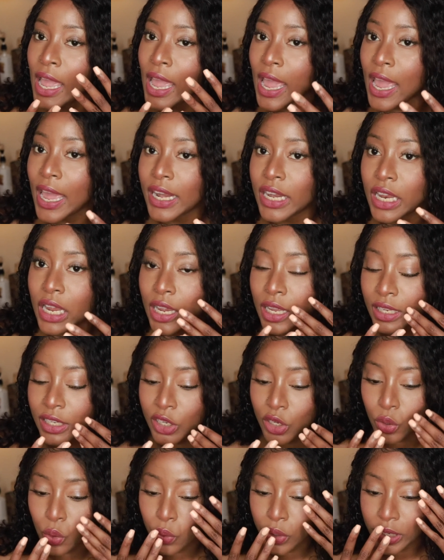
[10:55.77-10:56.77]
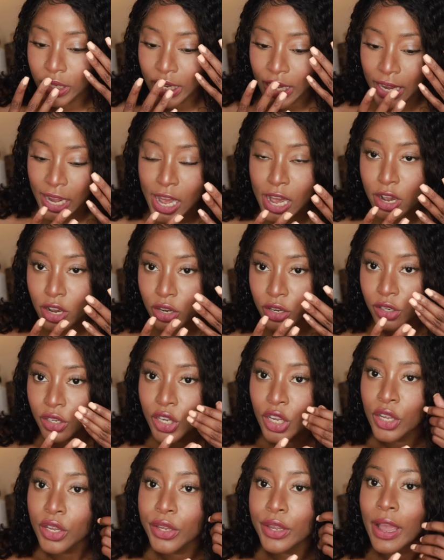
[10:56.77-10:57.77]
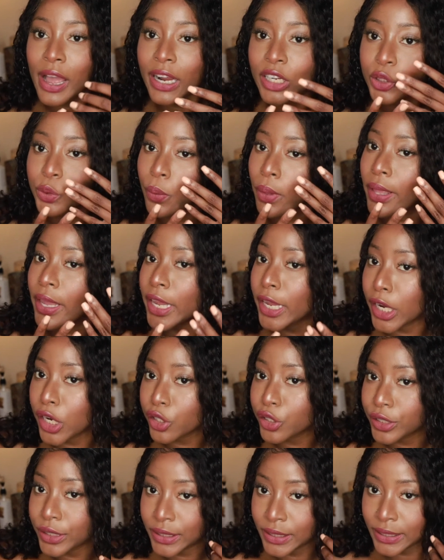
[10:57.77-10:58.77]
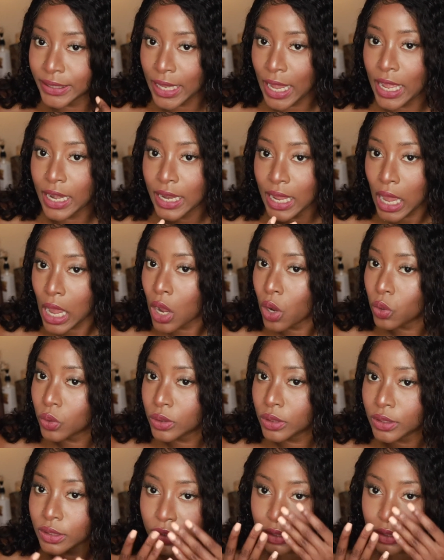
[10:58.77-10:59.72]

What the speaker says: and you know, the hair, your actual hair to stand out,